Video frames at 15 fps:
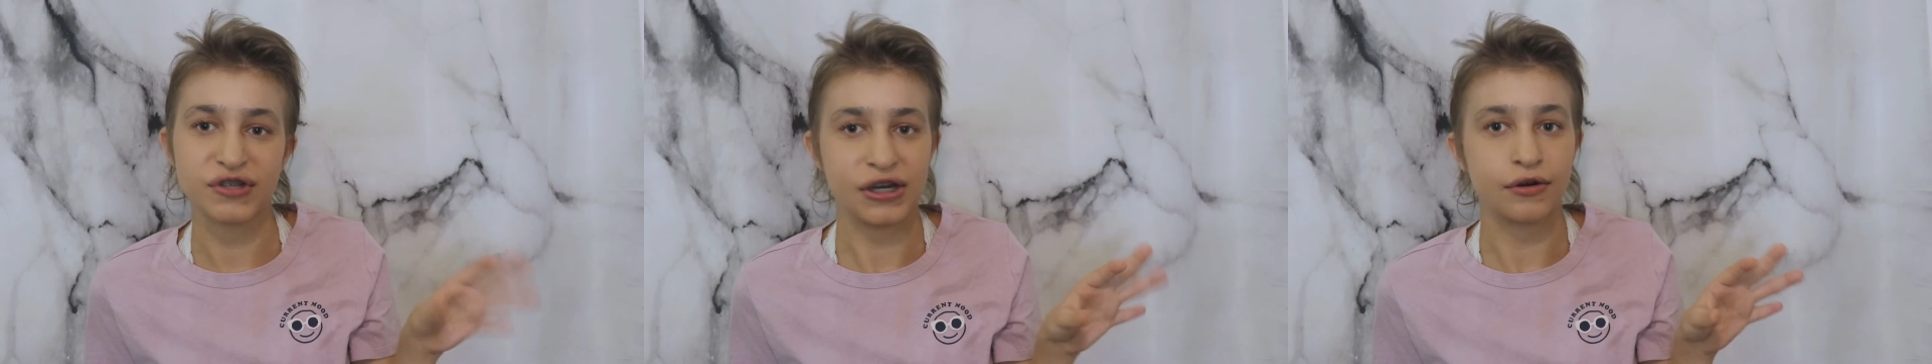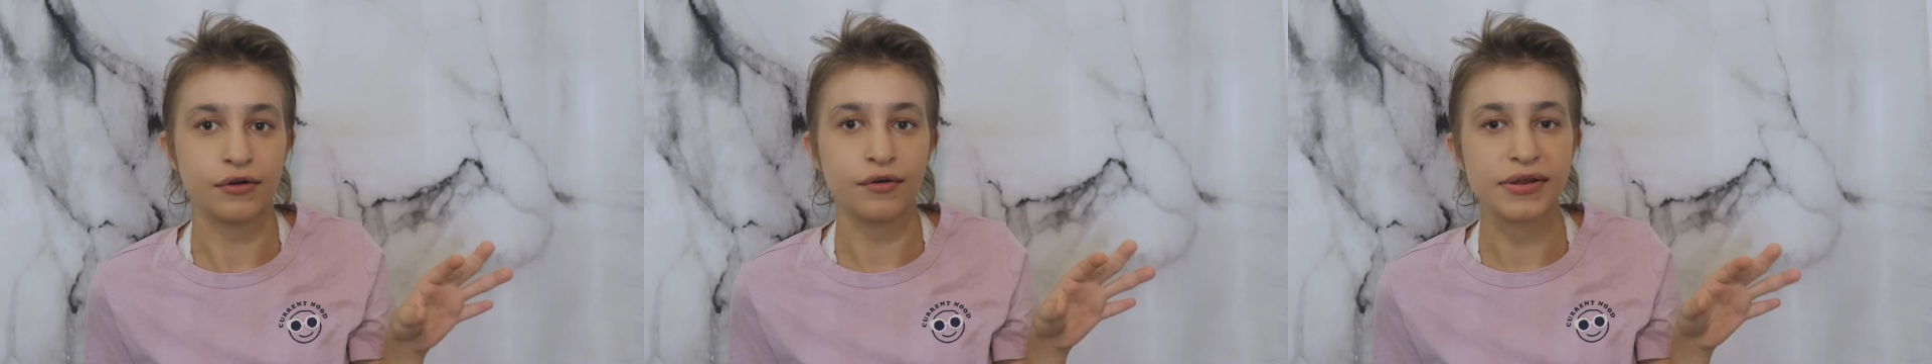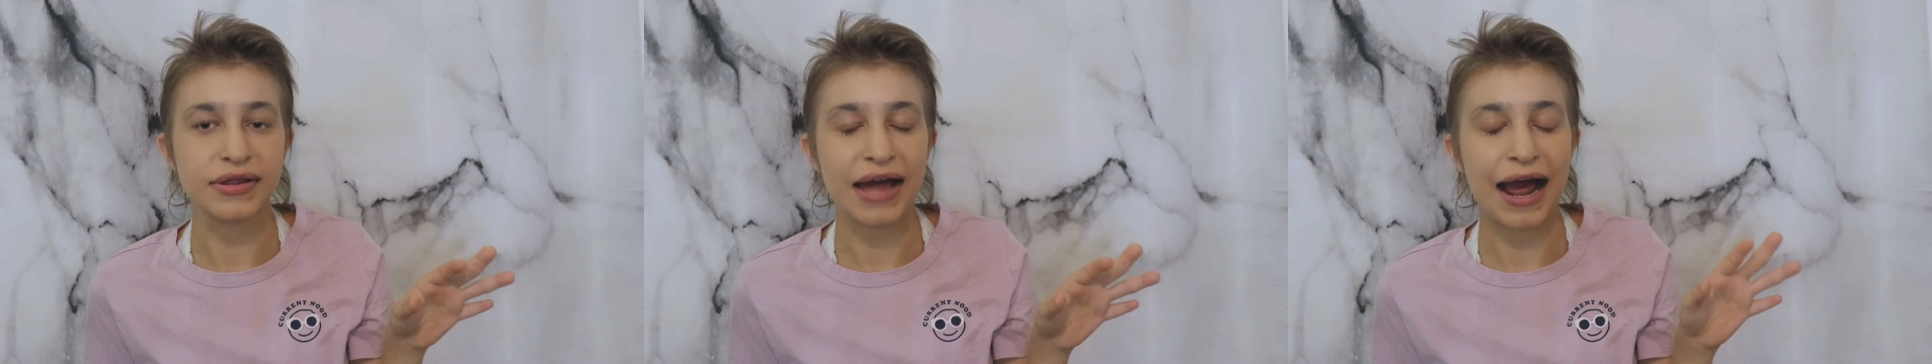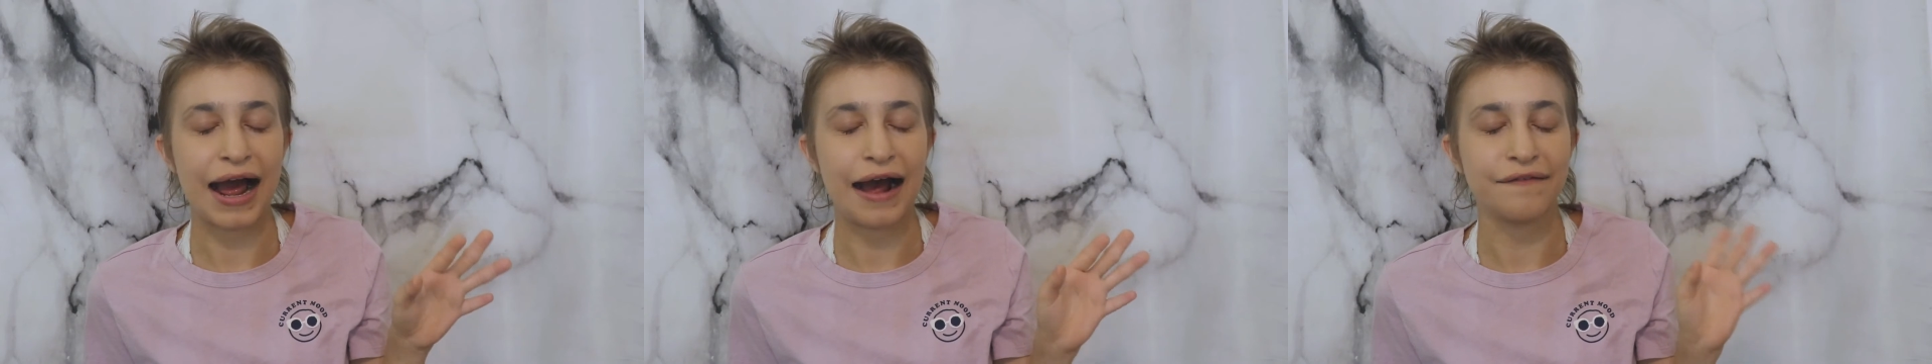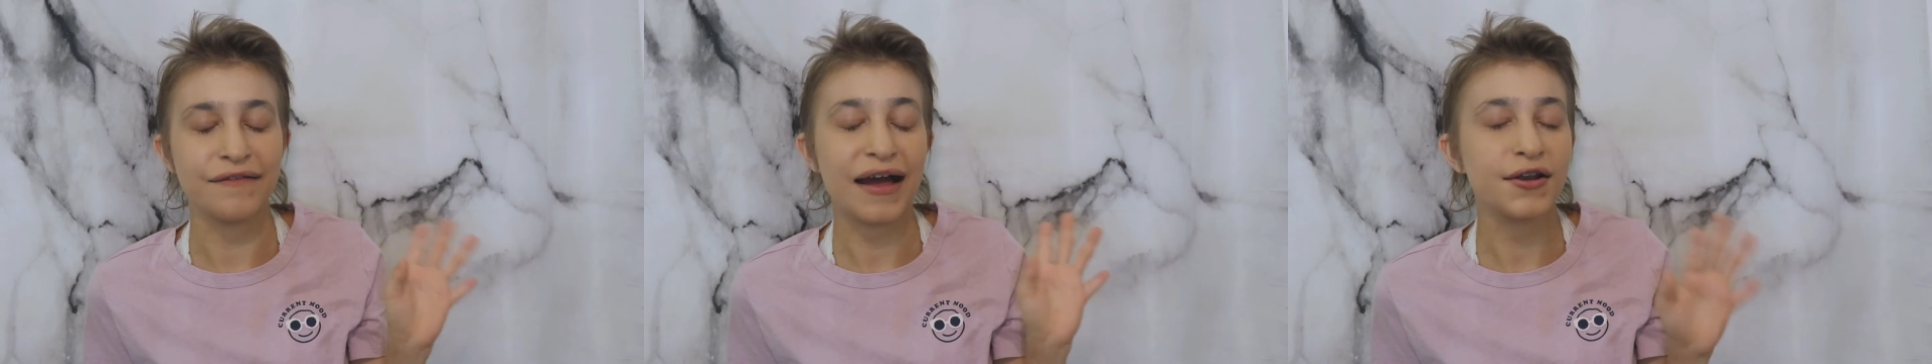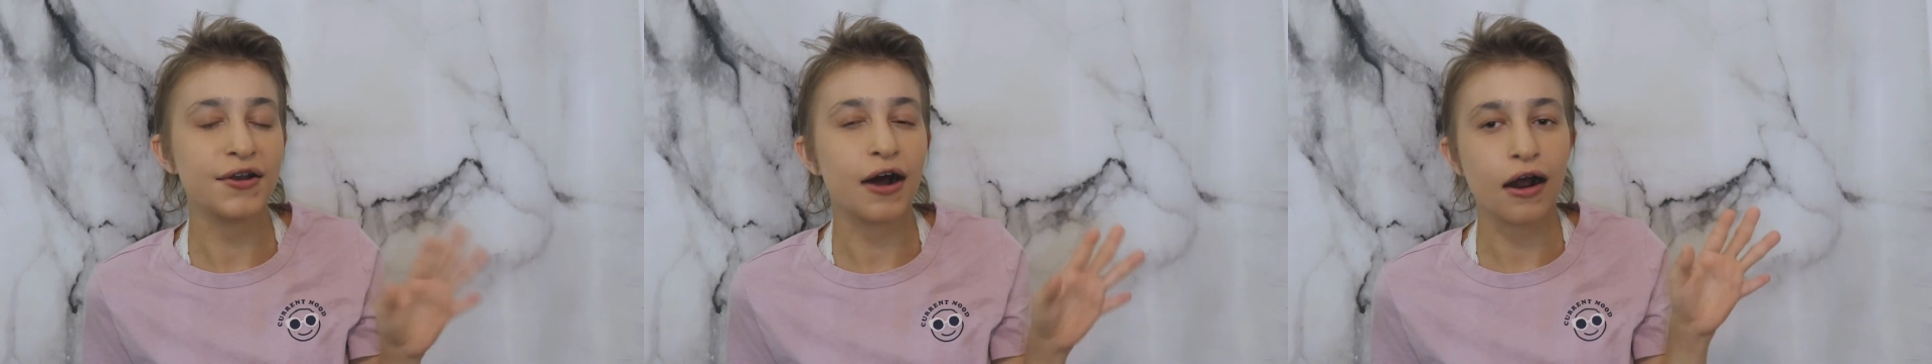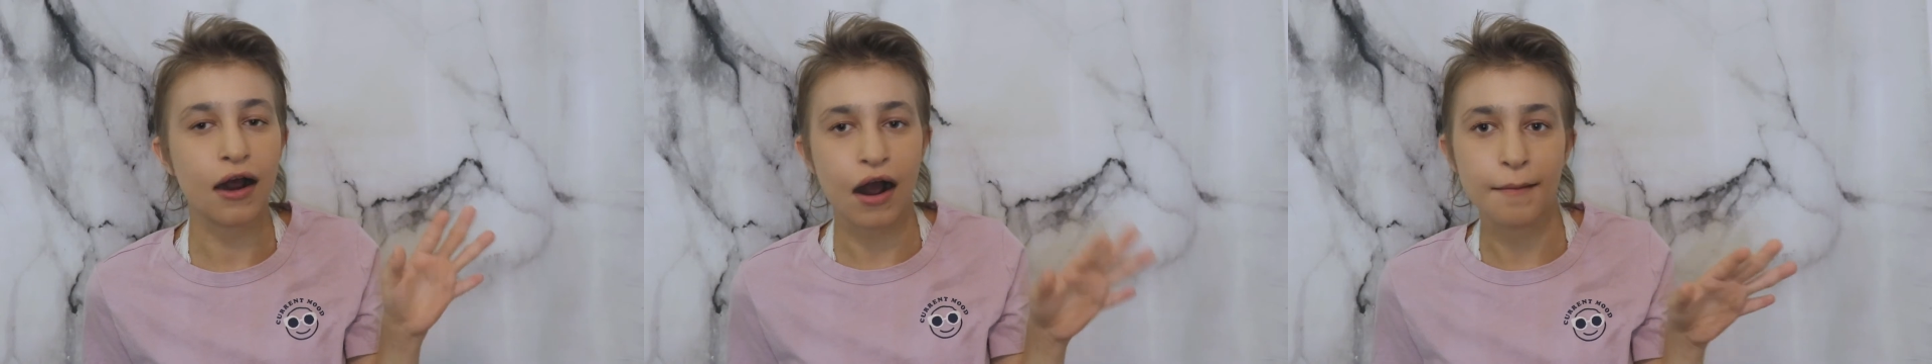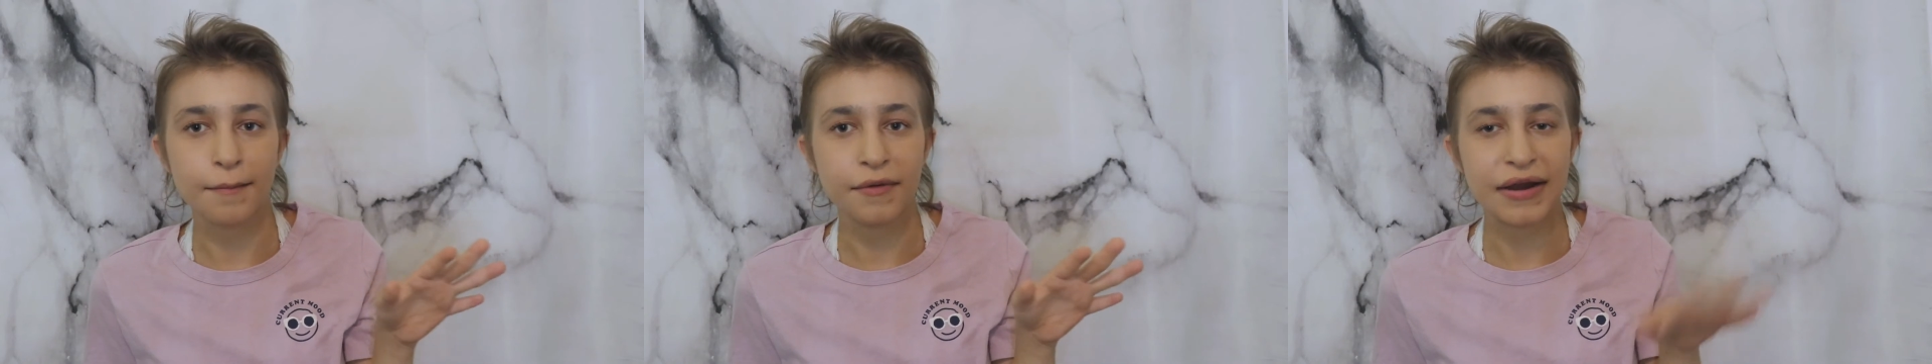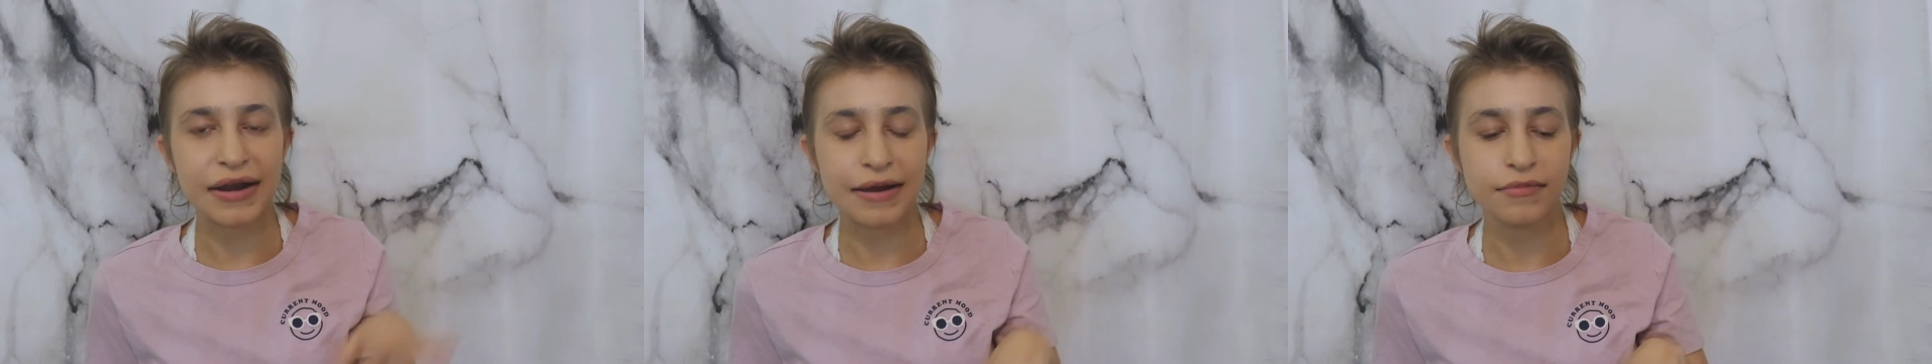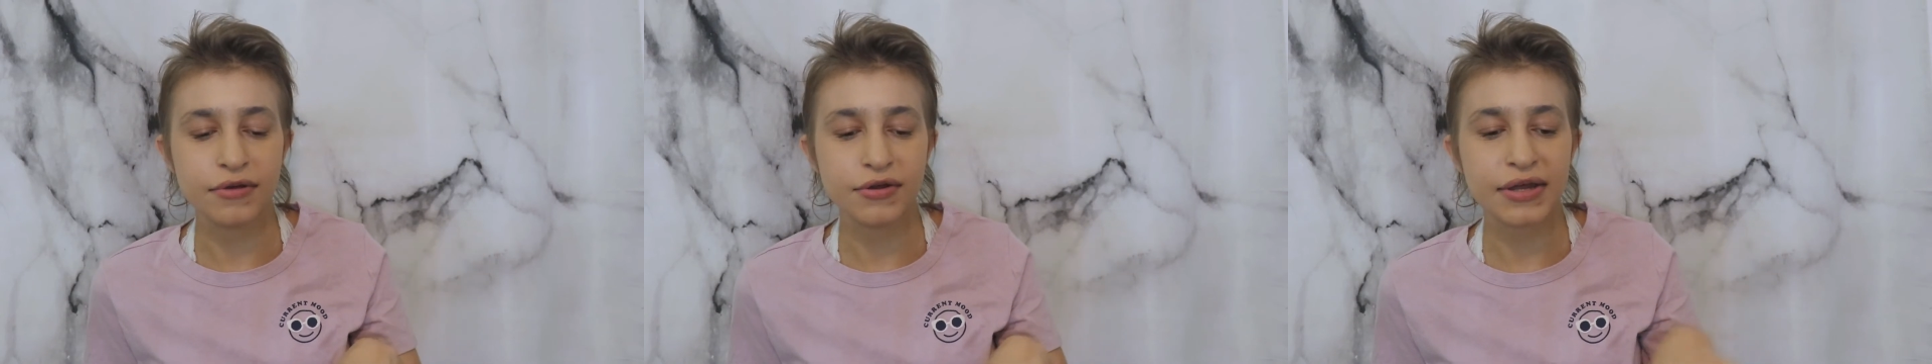channels that have that
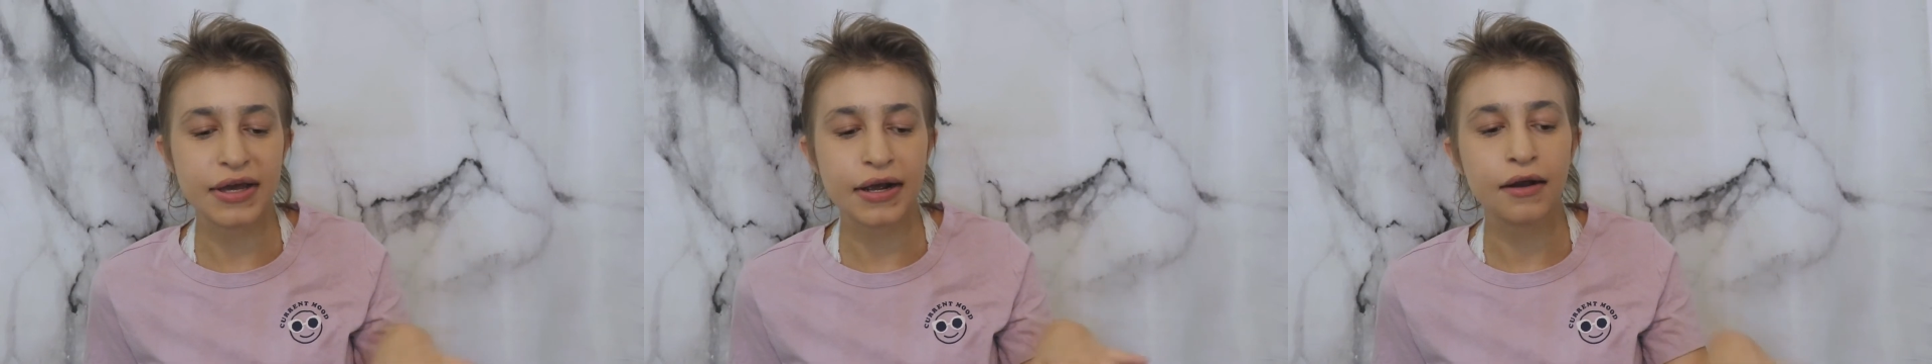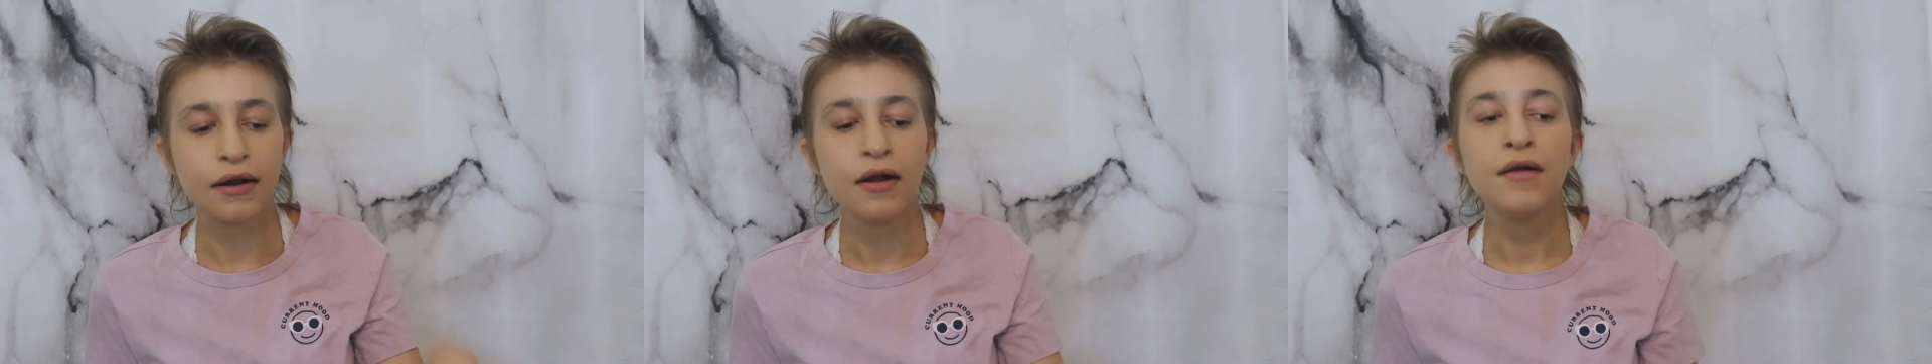non-copyrighted music.